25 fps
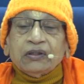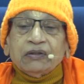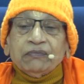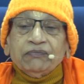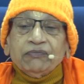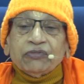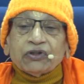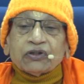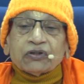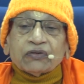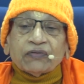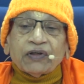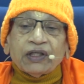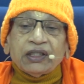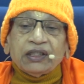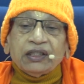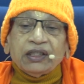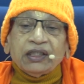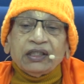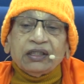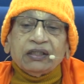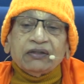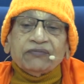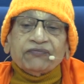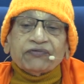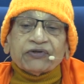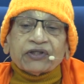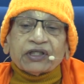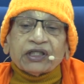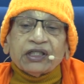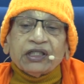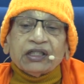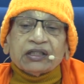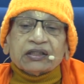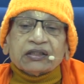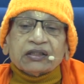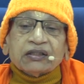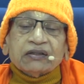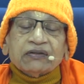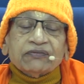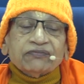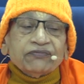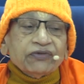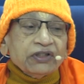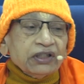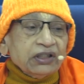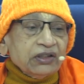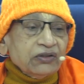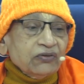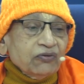Because identification
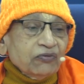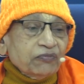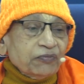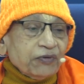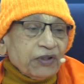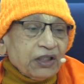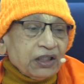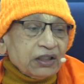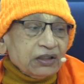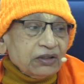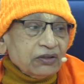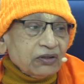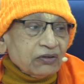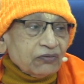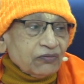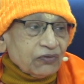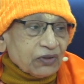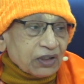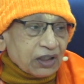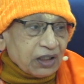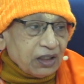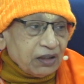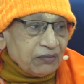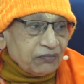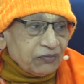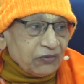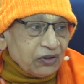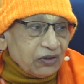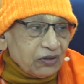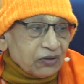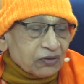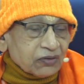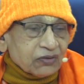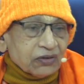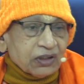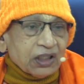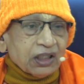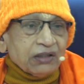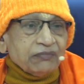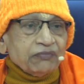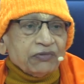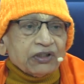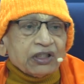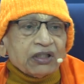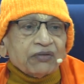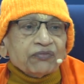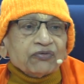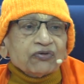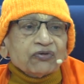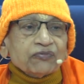with the upadhi or what I am not, so that
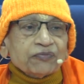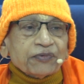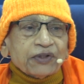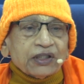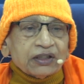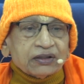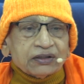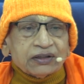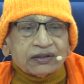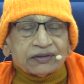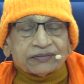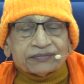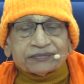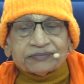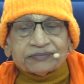becomes upadhi.